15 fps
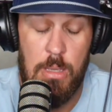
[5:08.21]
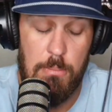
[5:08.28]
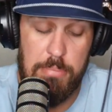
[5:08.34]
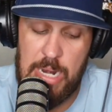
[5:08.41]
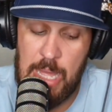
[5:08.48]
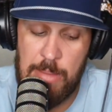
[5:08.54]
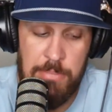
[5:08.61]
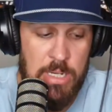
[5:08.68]
But
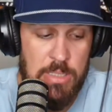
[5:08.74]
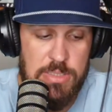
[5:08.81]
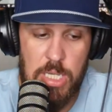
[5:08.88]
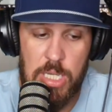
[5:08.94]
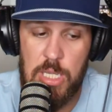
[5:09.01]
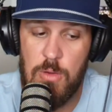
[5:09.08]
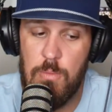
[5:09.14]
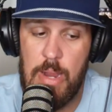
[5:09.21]
I'm going to tell
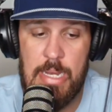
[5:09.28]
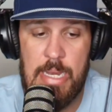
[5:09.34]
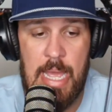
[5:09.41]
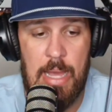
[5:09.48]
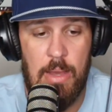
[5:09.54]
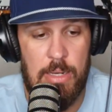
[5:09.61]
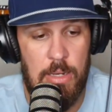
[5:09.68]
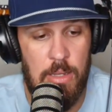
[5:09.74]
you right
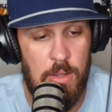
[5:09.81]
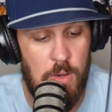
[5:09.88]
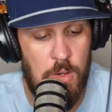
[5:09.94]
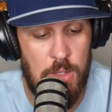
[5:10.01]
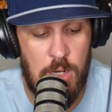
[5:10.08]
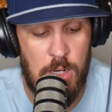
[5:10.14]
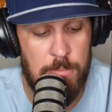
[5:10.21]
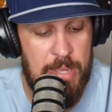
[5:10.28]
now, and
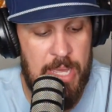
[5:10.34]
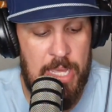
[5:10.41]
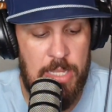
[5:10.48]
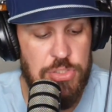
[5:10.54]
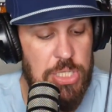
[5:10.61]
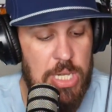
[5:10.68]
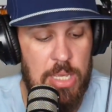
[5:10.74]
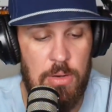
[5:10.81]
on our main
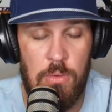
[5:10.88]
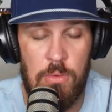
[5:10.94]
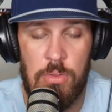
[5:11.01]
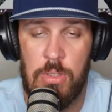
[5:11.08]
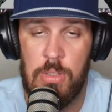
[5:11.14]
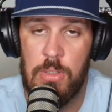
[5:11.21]
channel